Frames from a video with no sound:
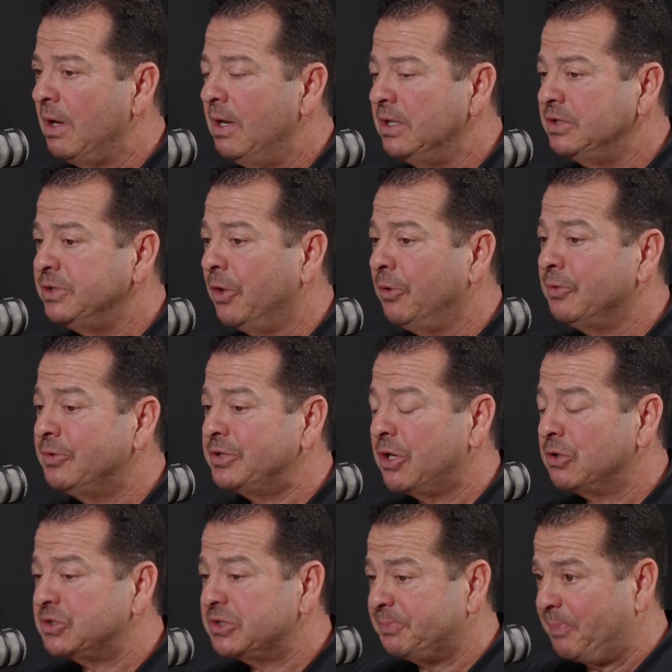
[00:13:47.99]
So
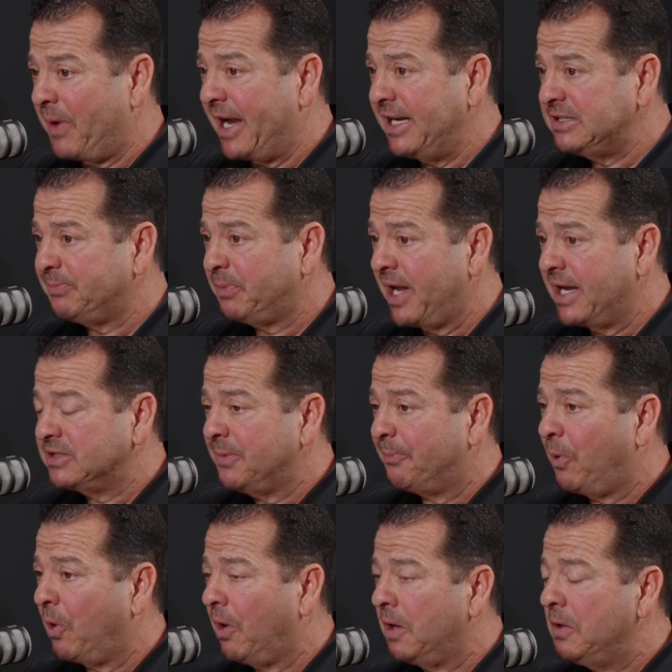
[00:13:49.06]
space plays a
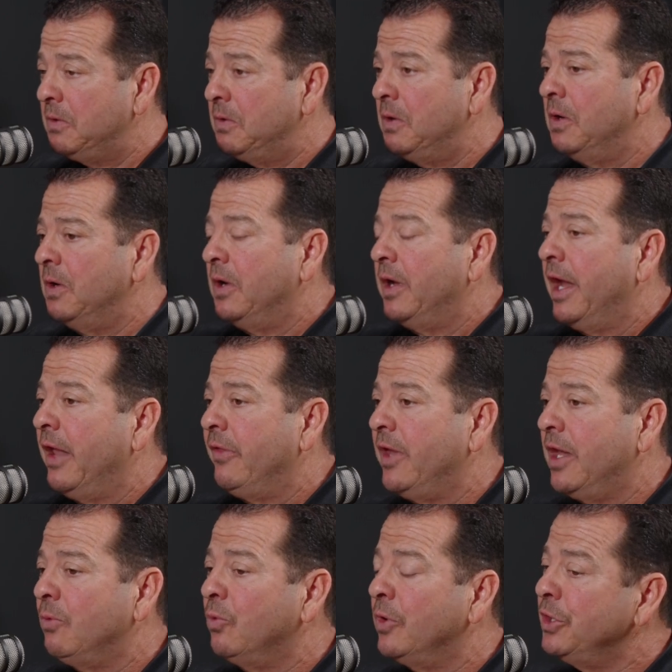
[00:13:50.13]
part. And
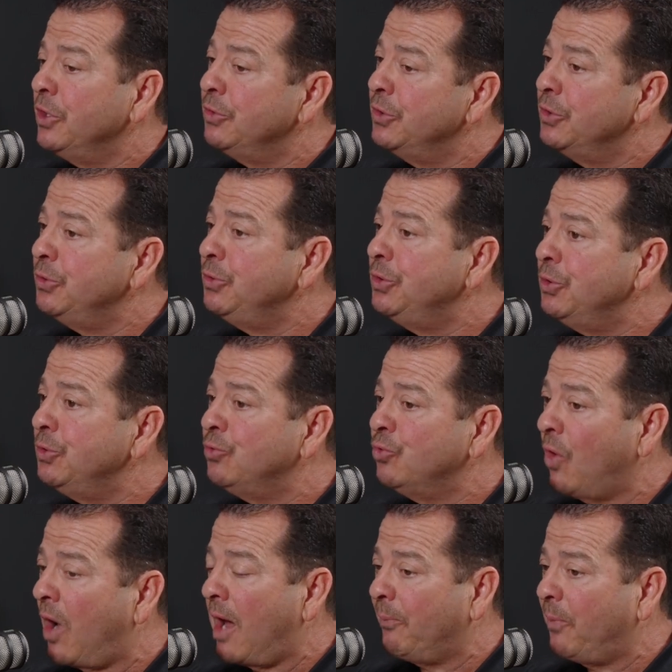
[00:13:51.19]
then when you do
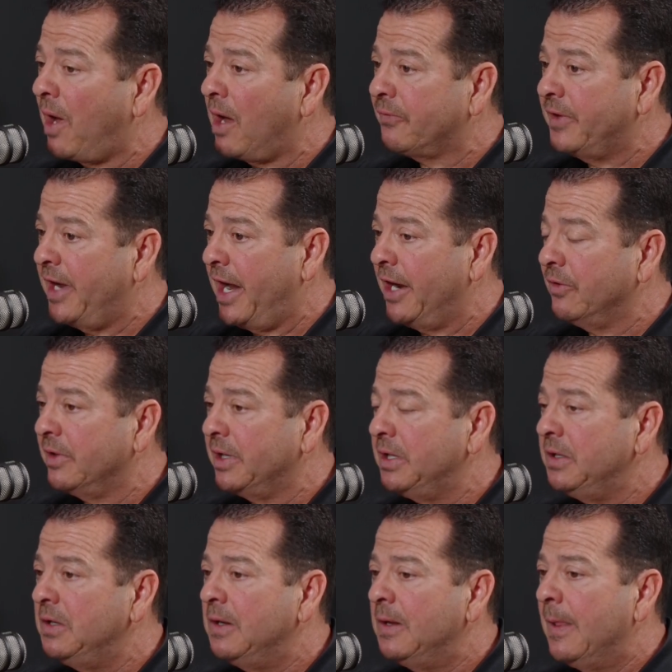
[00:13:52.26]
drop off
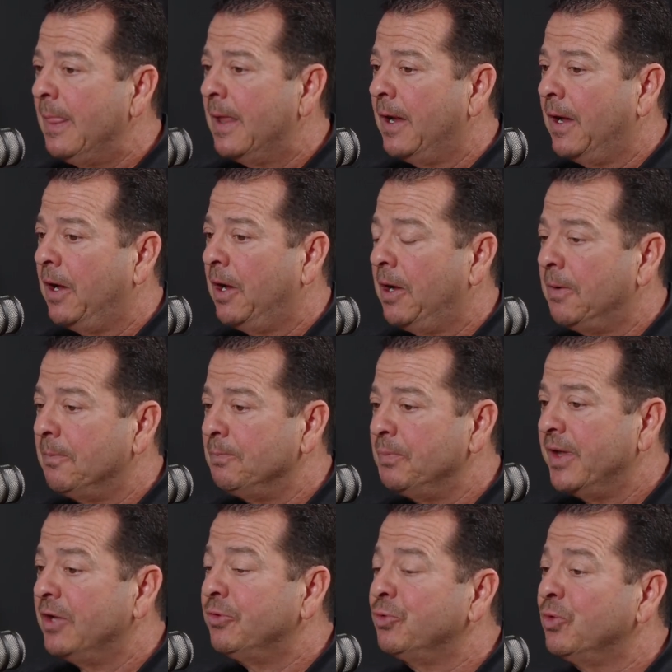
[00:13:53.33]
catering,
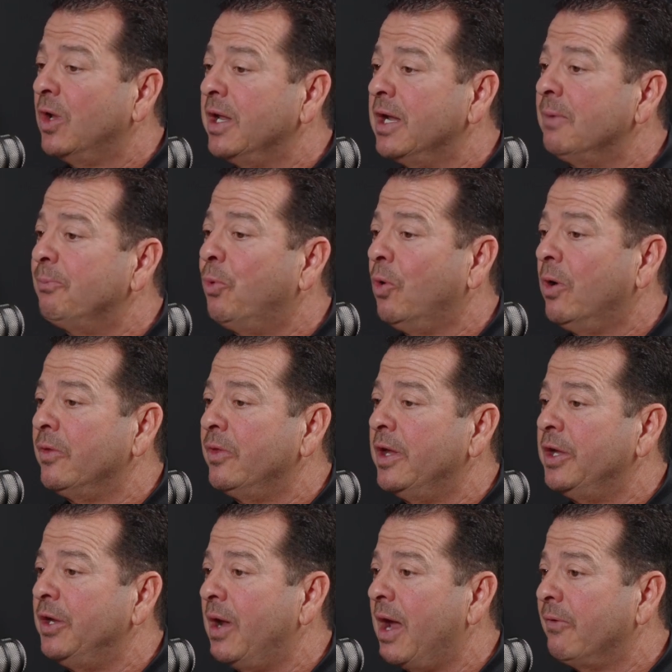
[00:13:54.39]
it's really important
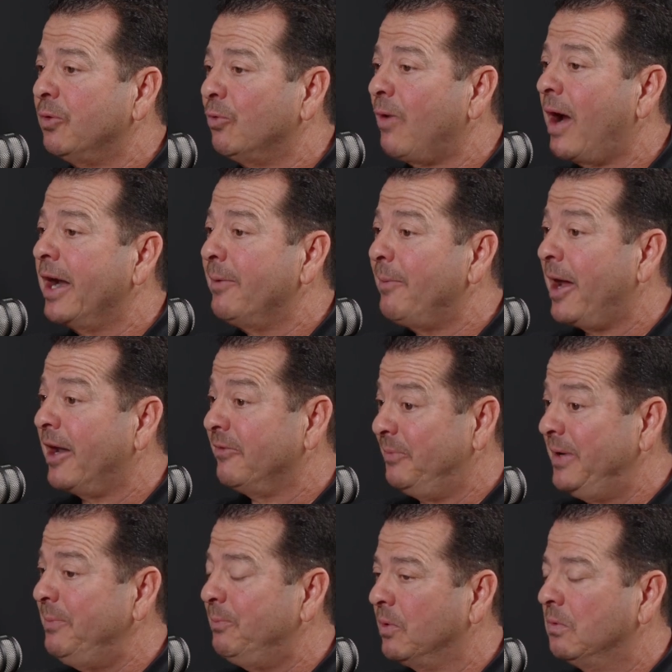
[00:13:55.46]
that you have the right amount of
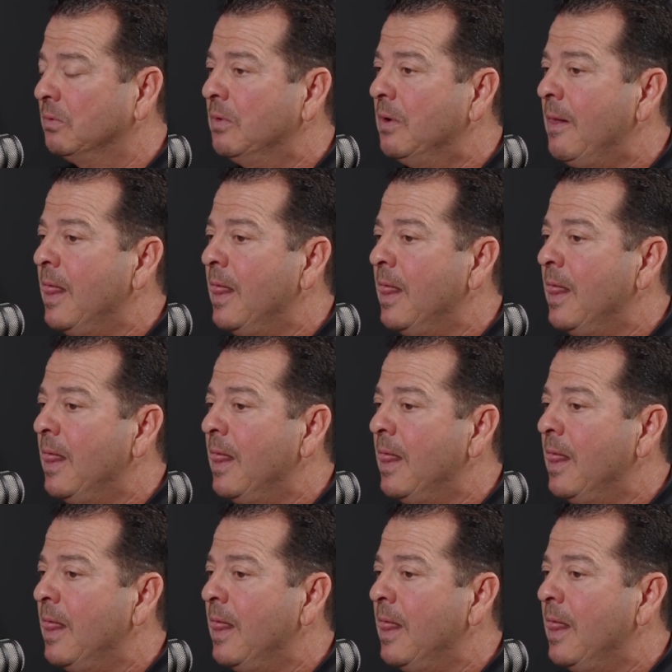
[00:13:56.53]
people.